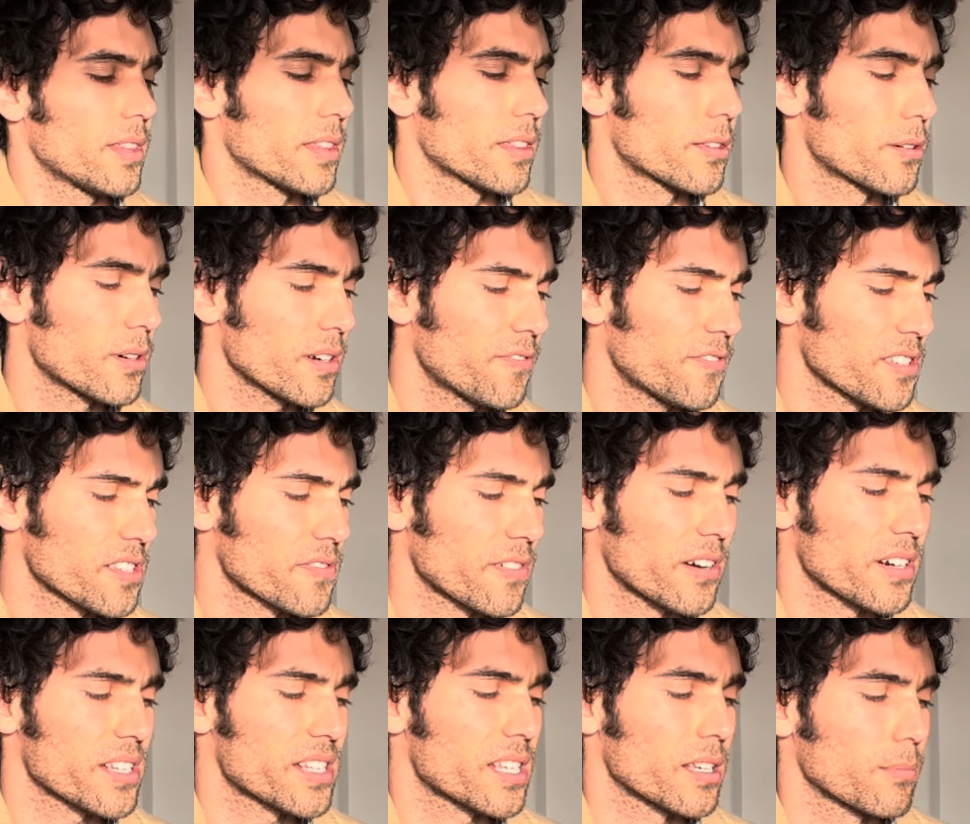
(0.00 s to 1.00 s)
the riff is
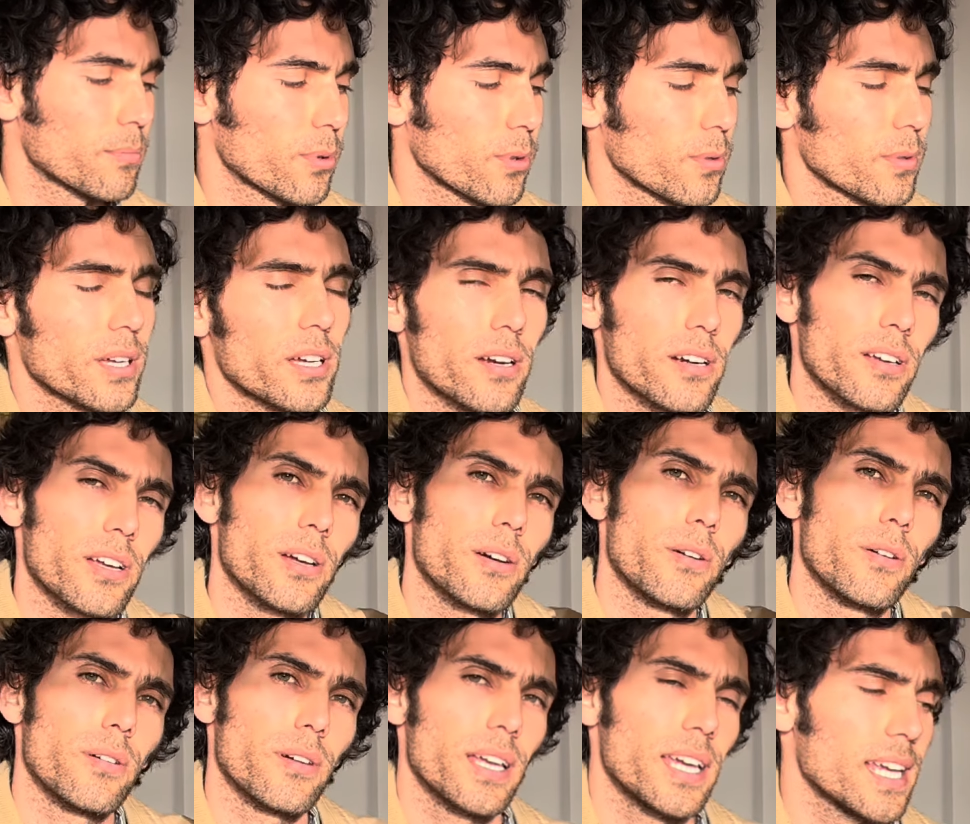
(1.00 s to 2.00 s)
very simple. We're gonna
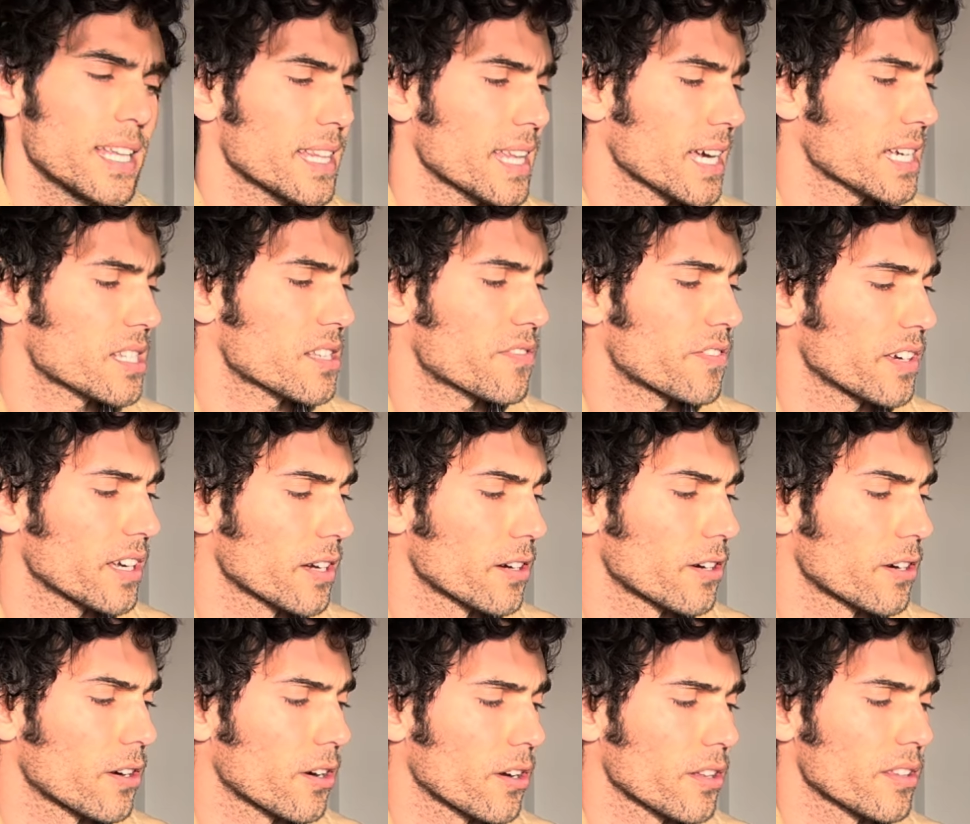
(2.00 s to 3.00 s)
go index
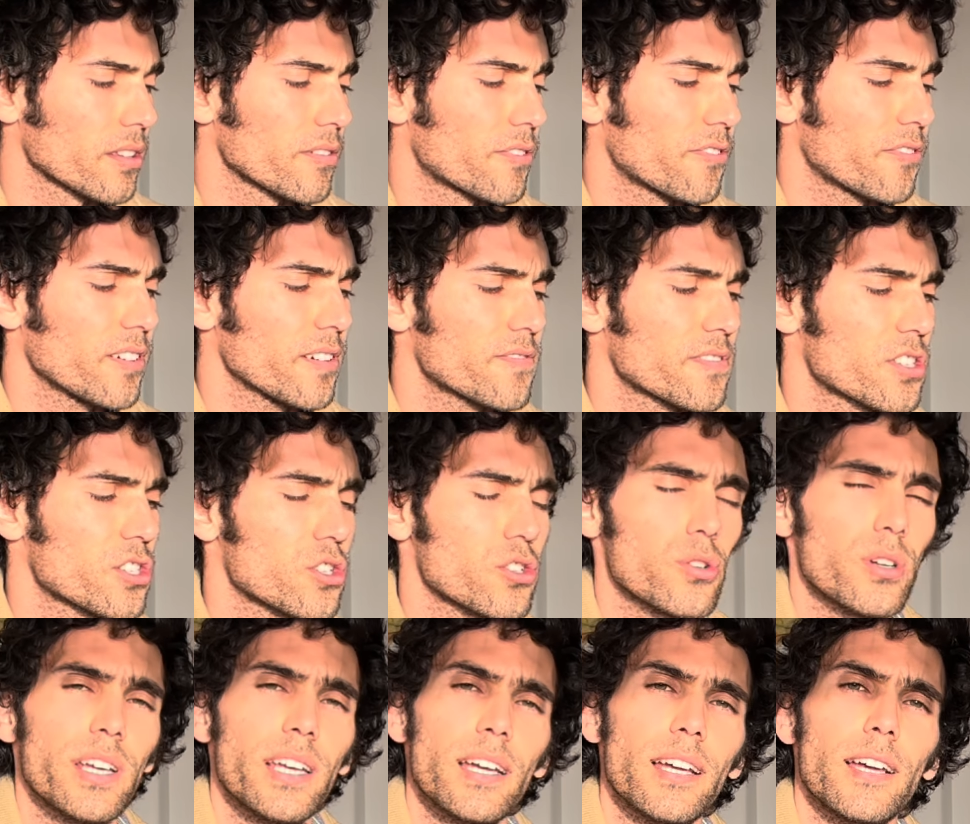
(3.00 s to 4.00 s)
finger on the 5th
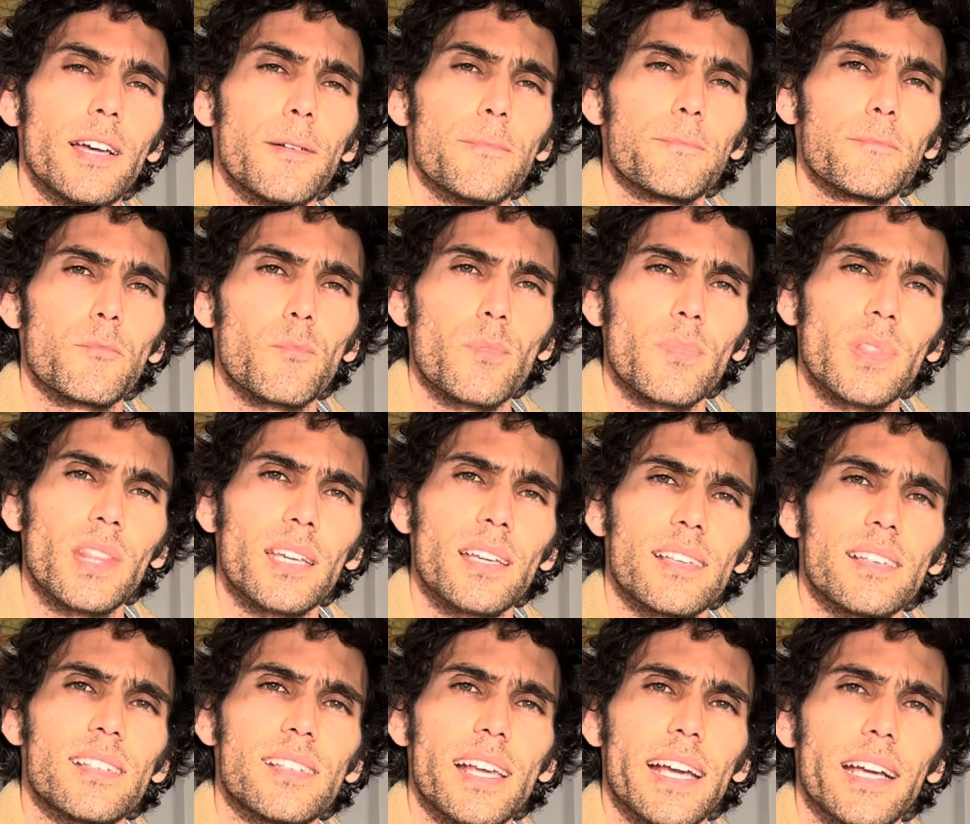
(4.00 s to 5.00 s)
string,
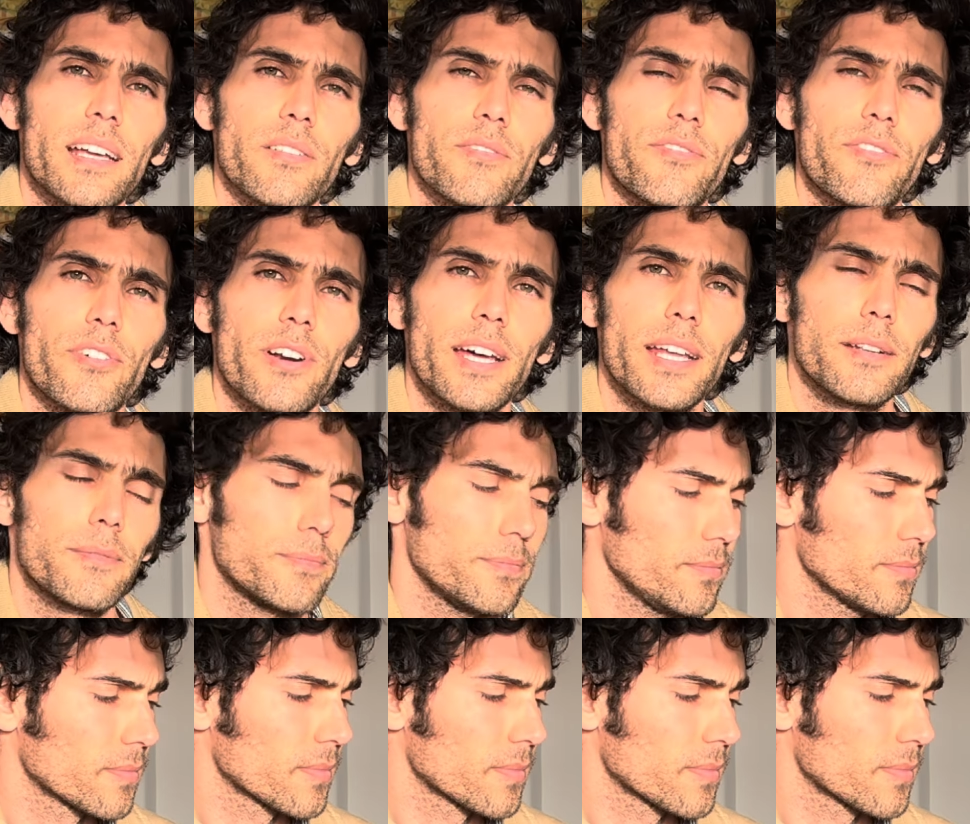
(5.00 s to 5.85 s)
2nd fret,